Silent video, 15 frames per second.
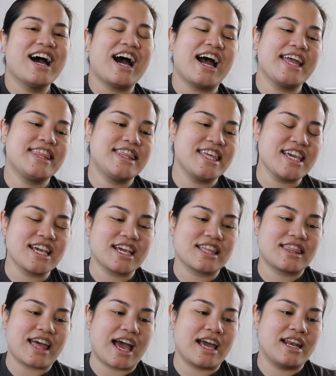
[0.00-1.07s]
I
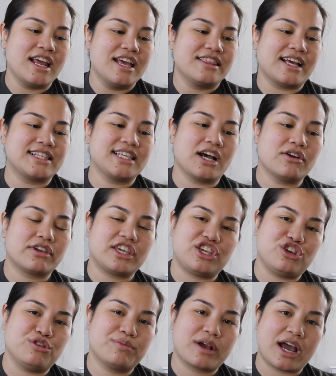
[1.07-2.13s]
think that that's how
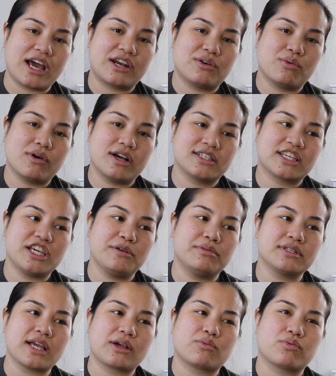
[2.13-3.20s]
Cube kind of was. Cube
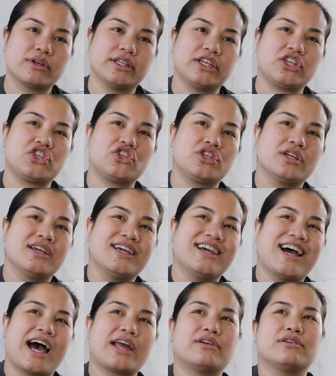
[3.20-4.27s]
was like really
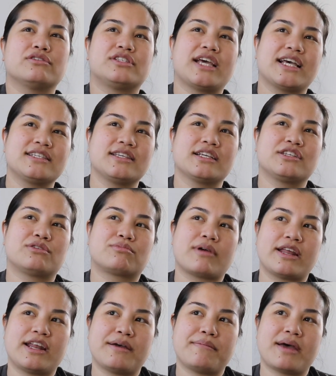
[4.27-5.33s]
I don't know, Tess liked to
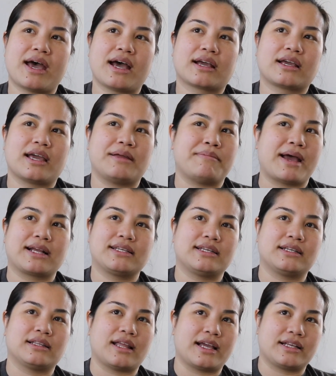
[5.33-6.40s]
run at Mac and Mac
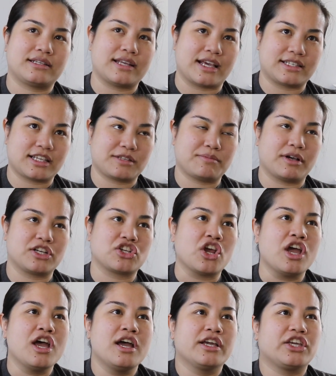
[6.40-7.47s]
didn't like Tess as
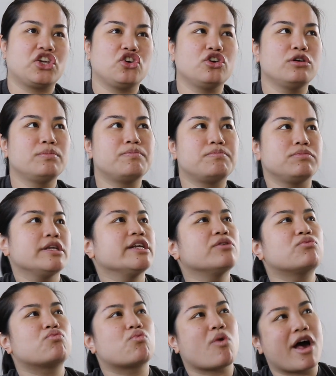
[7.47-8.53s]
much. Cube
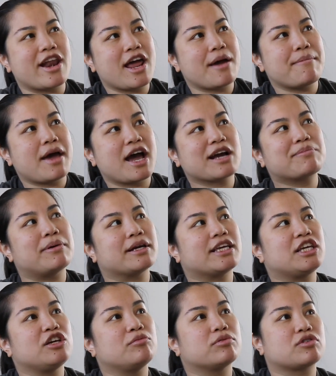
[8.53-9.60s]
didn't run at Mac, but
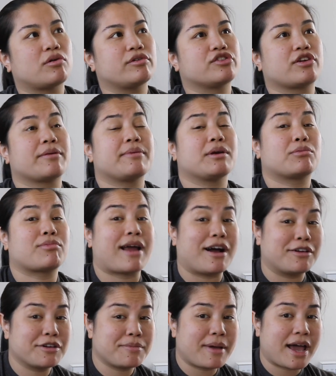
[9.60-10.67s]
Cube was always trying to be
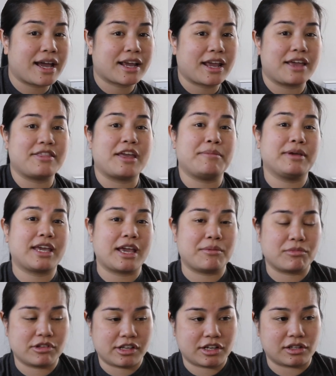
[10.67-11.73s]
around Mac and they became
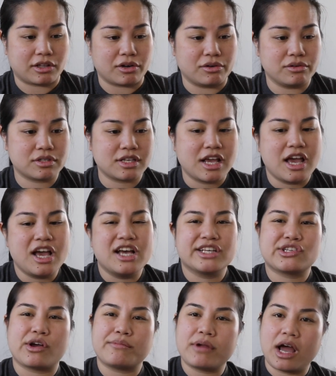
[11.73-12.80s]
really close.
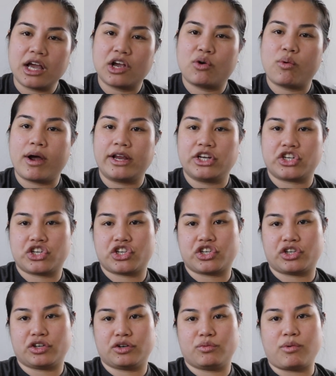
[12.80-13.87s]
So I'm not quite
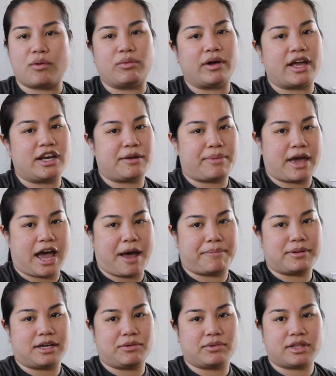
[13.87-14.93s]
sure what will end up
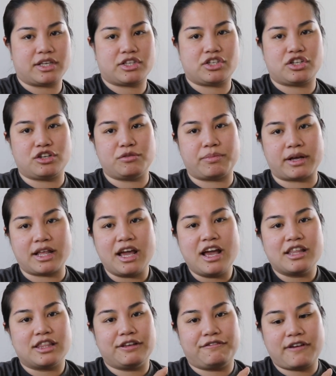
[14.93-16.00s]
happening with these two, but
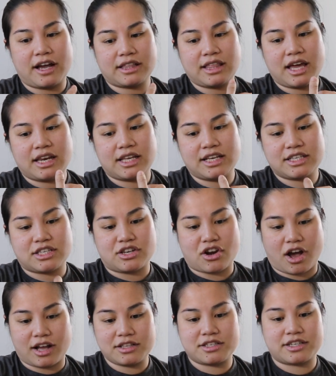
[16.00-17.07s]
the fact that he's
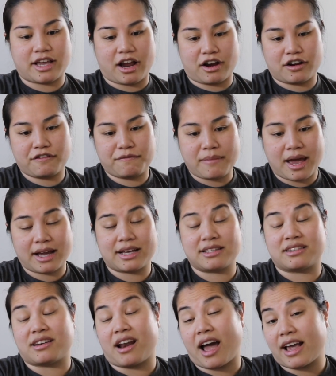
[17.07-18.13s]
not scared of Mac
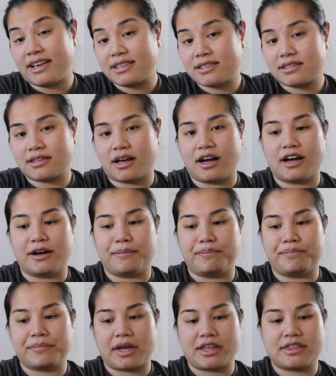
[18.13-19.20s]
is nice.
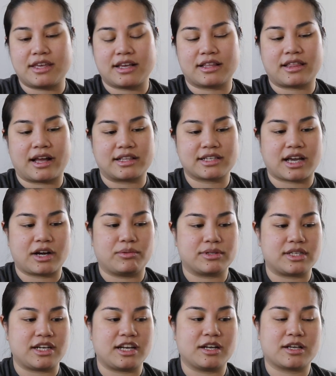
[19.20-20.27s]
Um, I think that's kind of
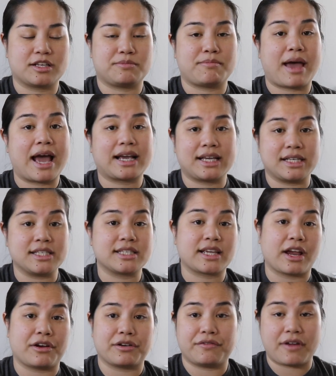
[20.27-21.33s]
what's needed because Mac is
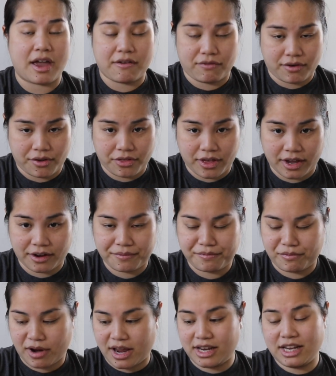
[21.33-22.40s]
scared of everything,
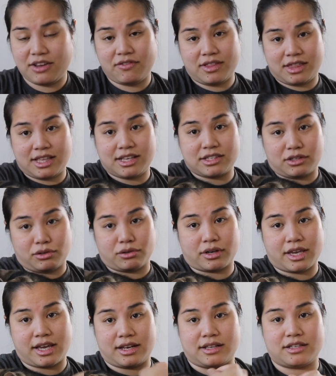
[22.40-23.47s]
right? Even these little
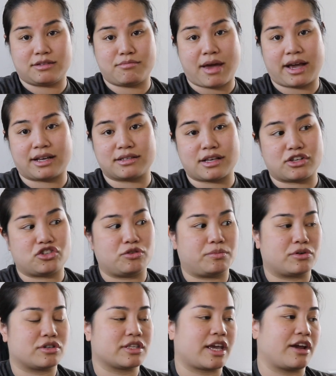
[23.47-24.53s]
kittens, Mac is like
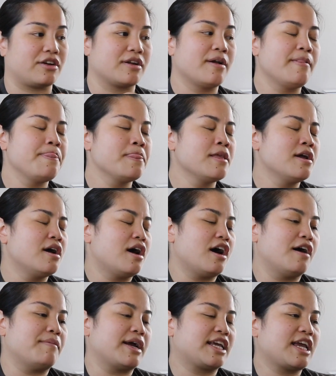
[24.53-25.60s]
super scared.
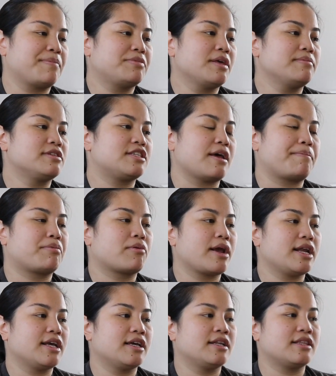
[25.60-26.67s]
Um, I kept them
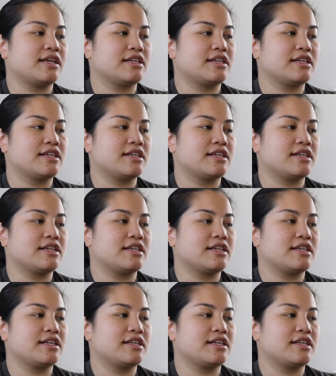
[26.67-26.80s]
separated.